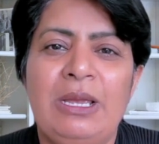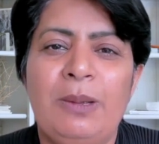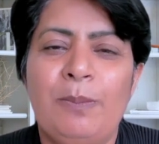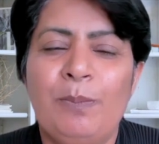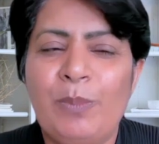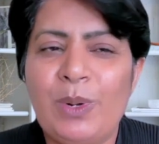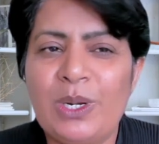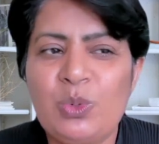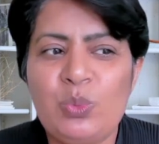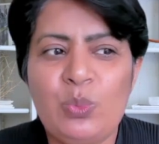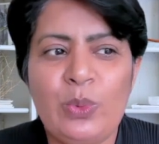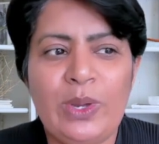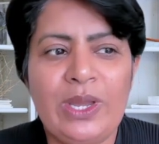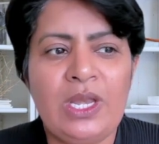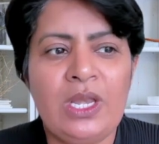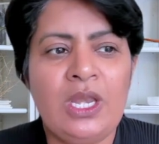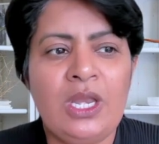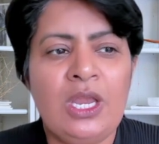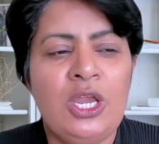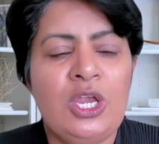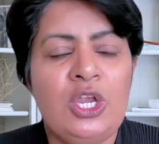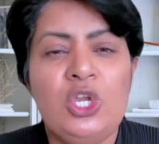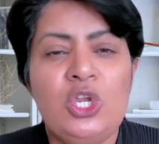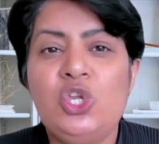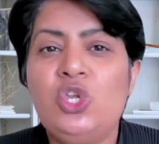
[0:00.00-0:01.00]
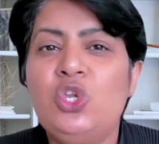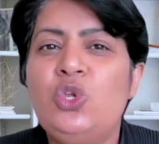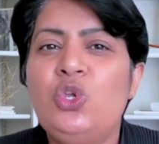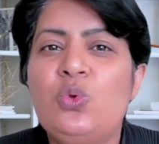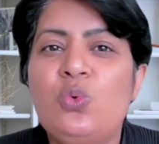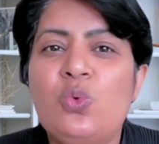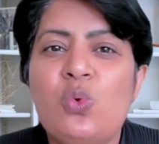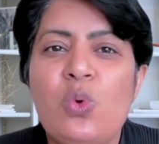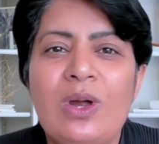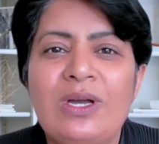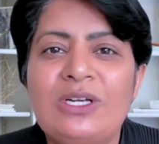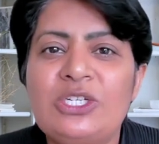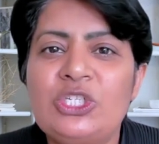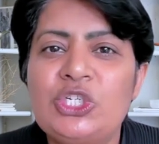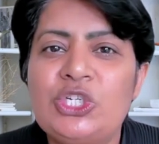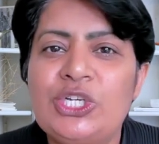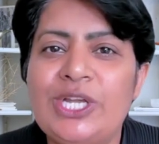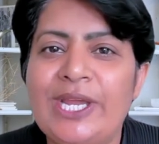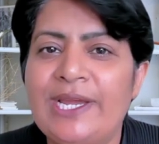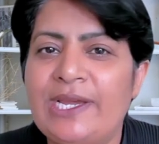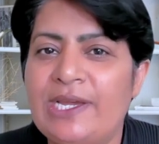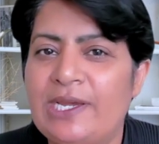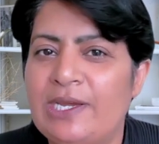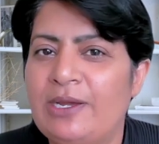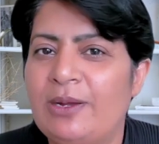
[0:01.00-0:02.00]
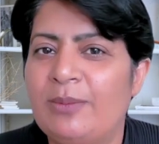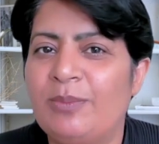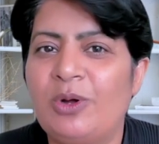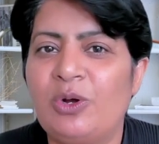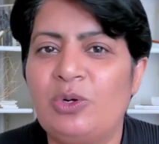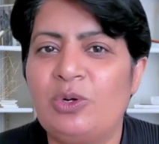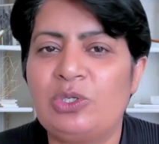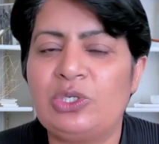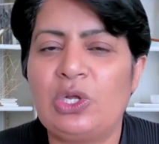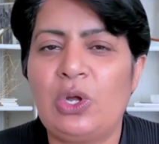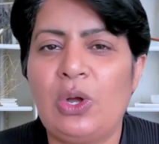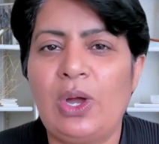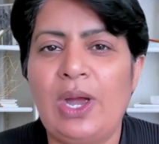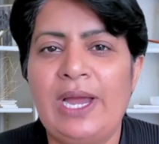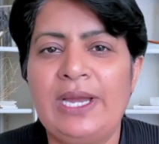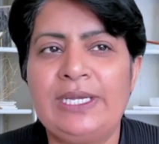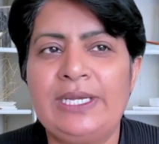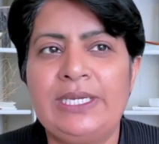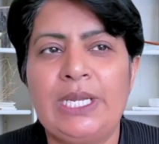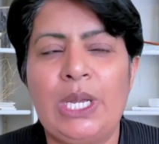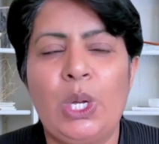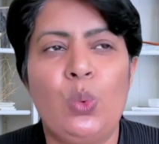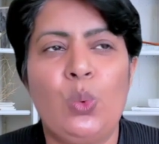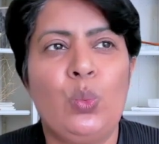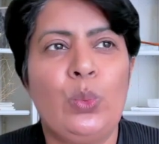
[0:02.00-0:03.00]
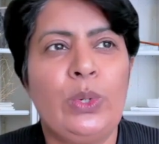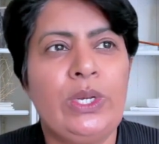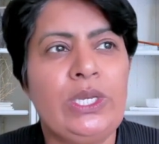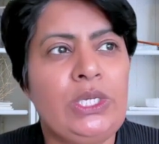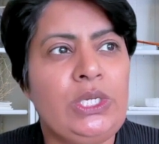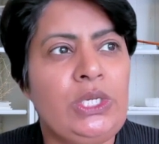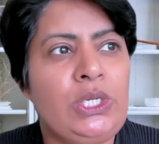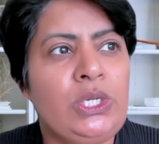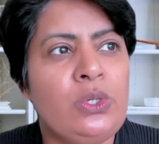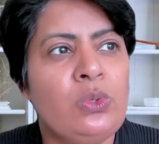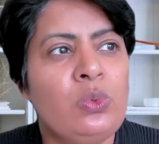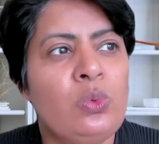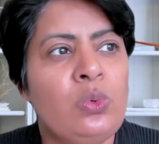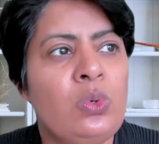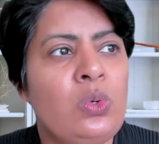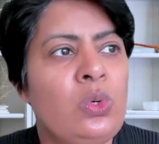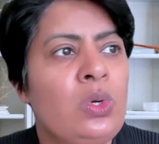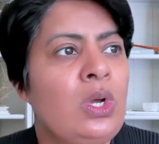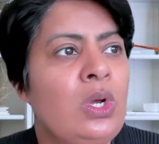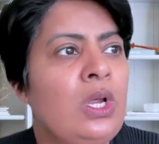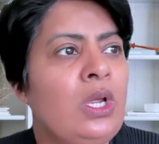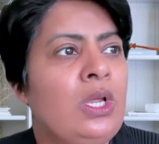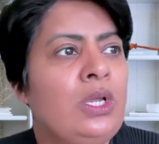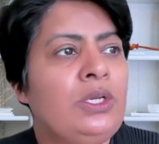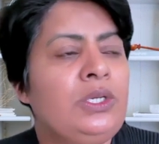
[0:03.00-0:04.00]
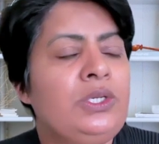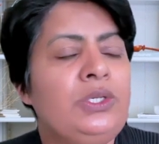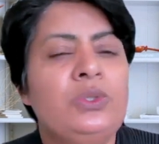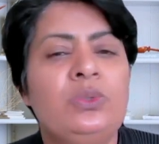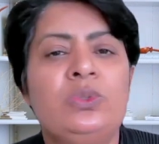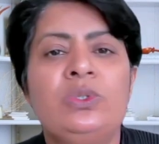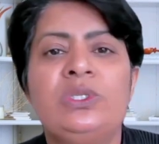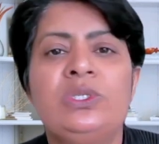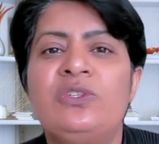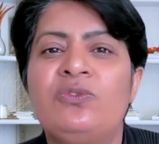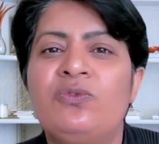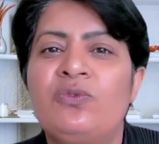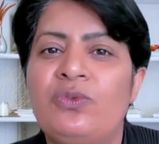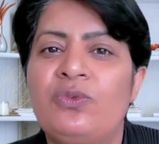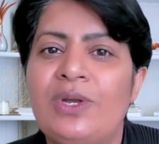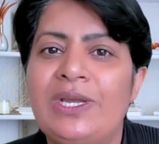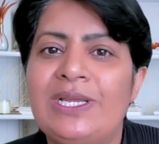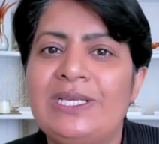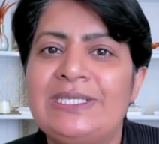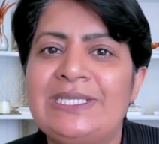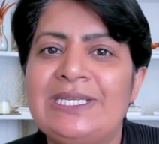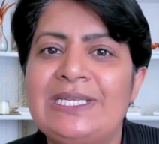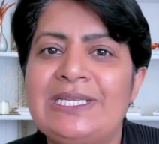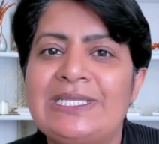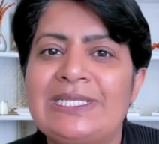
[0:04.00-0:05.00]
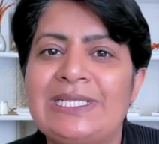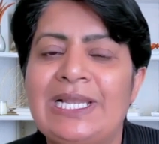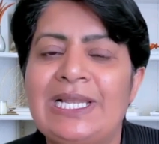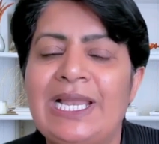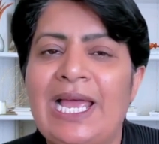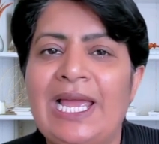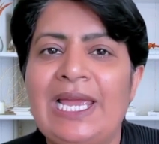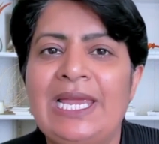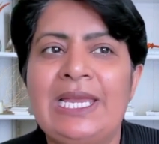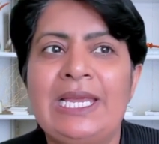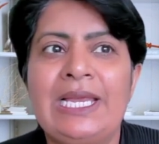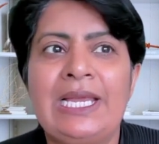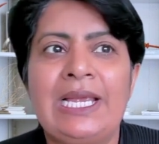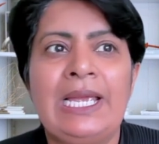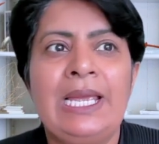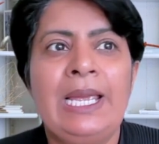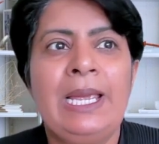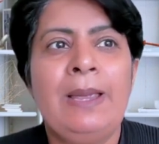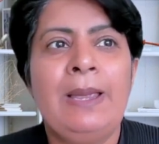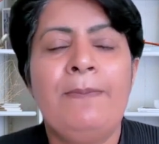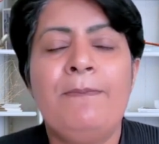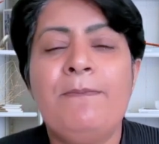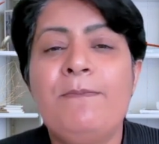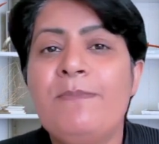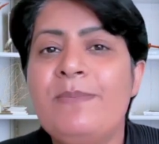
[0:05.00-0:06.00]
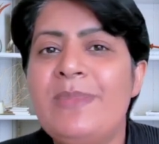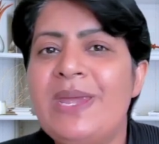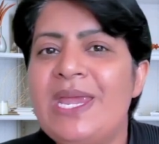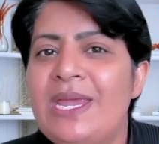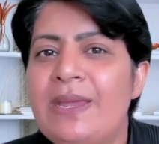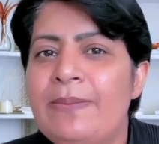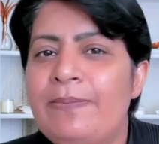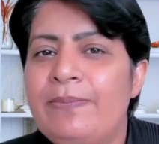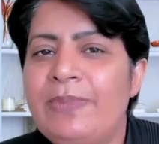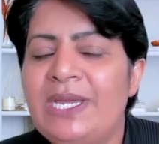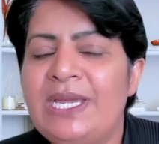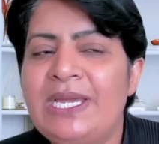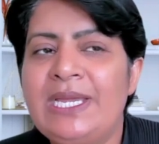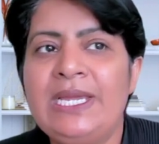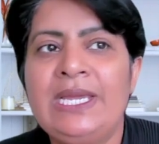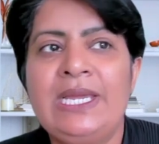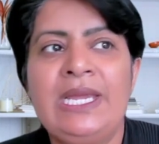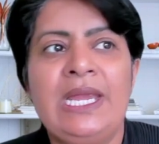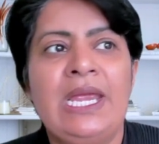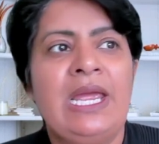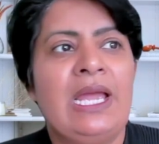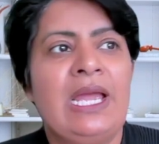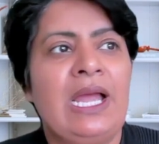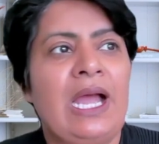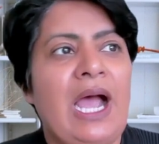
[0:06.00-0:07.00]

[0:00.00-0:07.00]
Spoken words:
But when you are shaky about your idea, when you use phrases like maybe,